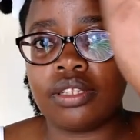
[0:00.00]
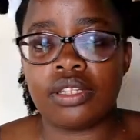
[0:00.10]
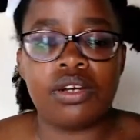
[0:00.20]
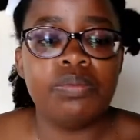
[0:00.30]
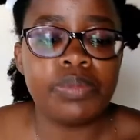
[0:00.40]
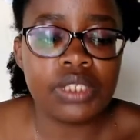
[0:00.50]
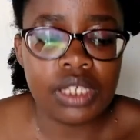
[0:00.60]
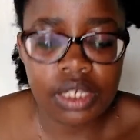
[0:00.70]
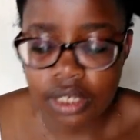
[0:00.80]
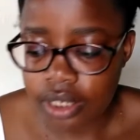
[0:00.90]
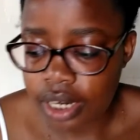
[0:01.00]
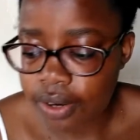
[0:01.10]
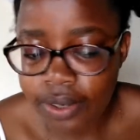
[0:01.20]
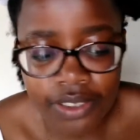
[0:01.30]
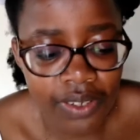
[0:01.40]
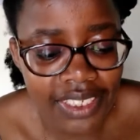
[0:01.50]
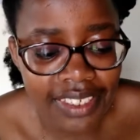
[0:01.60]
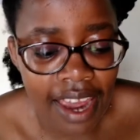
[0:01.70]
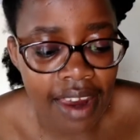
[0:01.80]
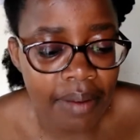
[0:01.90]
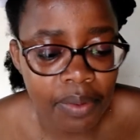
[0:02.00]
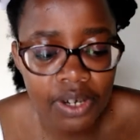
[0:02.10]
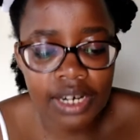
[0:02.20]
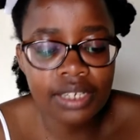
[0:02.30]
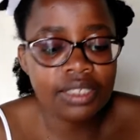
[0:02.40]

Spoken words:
Oopsie, I don't want to waste any product.